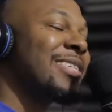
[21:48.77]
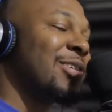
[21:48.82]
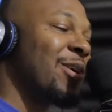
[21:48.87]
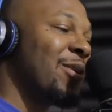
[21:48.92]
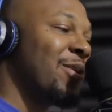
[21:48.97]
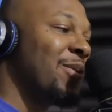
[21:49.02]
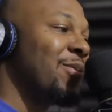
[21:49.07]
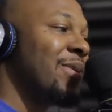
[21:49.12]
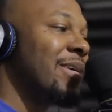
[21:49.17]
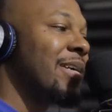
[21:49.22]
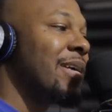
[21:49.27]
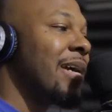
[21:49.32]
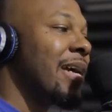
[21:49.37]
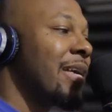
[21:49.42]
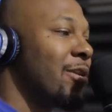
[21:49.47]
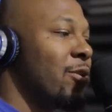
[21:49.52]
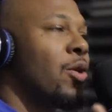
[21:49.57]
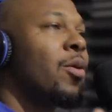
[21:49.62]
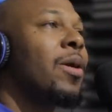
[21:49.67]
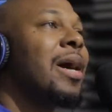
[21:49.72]
so
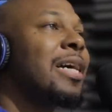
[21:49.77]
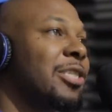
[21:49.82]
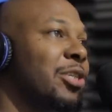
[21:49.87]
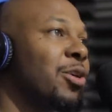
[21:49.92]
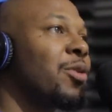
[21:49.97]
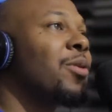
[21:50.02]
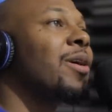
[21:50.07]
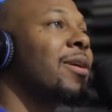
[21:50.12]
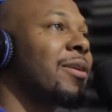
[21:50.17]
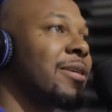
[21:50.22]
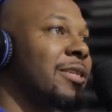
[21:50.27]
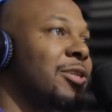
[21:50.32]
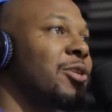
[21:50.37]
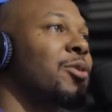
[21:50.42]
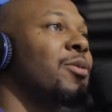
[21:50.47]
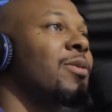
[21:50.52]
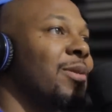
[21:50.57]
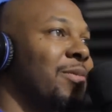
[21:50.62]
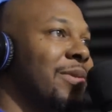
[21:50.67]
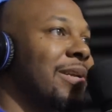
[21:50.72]
you know, I show her the
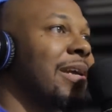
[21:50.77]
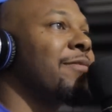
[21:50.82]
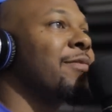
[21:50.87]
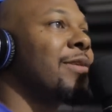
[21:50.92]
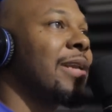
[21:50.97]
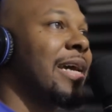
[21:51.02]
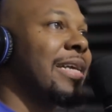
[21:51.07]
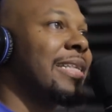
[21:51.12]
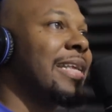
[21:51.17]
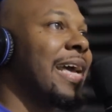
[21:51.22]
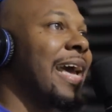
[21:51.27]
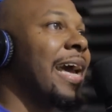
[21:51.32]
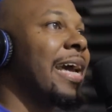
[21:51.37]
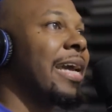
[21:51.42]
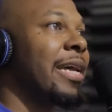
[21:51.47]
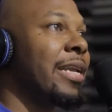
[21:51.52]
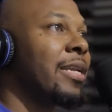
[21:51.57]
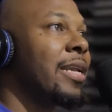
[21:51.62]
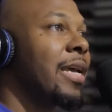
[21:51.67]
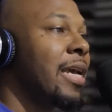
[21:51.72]
joint or whatever like that.
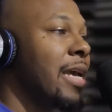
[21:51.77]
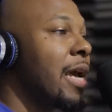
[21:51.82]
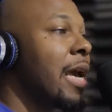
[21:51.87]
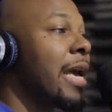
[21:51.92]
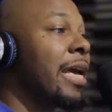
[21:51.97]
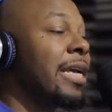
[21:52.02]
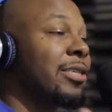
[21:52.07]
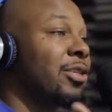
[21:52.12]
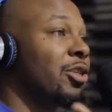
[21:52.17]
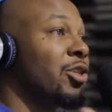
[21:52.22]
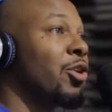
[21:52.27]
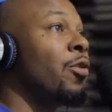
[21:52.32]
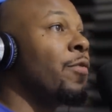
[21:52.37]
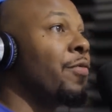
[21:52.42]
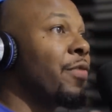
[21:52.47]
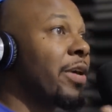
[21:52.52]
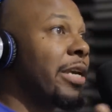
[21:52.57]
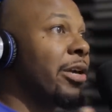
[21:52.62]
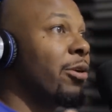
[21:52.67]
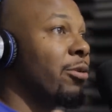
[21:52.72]
And it's
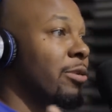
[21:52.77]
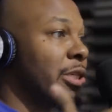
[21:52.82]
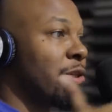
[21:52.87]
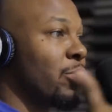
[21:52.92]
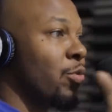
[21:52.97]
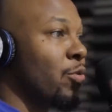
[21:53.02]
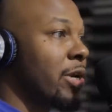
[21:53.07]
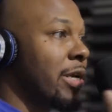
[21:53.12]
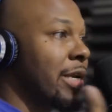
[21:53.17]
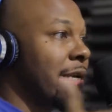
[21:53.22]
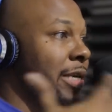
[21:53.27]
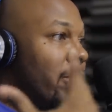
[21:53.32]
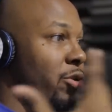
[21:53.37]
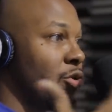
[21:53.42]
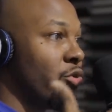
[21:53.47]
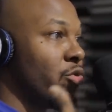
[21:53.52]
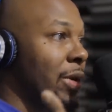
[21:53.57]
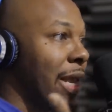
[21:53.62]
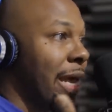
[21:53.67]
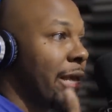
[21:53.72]
two videos. It's one of you